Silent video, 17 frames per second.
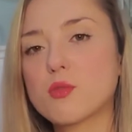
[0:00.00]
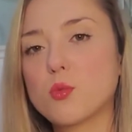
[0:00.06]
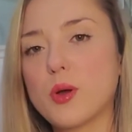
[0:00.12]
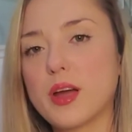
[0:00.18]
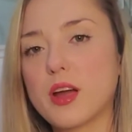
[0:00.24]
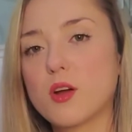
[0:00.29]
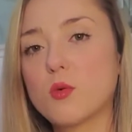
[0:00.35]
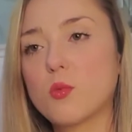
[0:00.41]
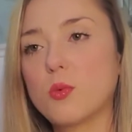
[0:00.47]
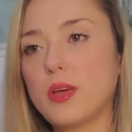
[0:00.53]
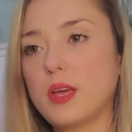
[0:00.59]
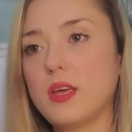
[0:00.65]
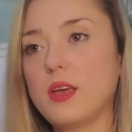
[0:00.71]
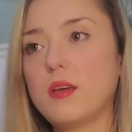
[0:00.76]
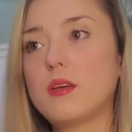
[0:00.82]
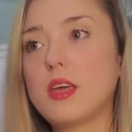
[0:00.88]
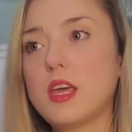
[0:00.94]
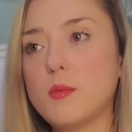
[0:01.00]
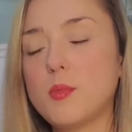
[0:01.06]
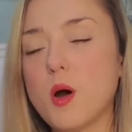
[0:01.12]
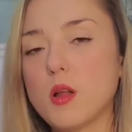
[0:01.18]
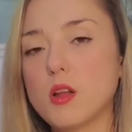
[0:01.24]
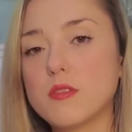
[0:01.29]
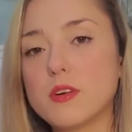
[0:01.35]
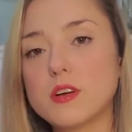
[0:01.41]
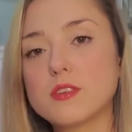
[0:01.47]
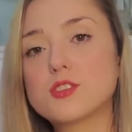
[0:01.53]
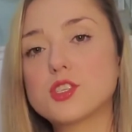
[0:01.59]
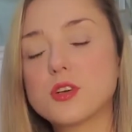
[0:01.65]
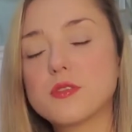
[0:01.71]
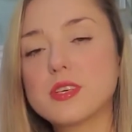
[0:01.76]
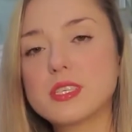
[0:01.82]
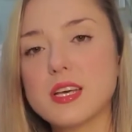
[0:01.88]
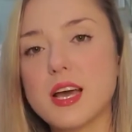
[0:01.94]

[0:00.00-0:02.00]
where we keep all of our service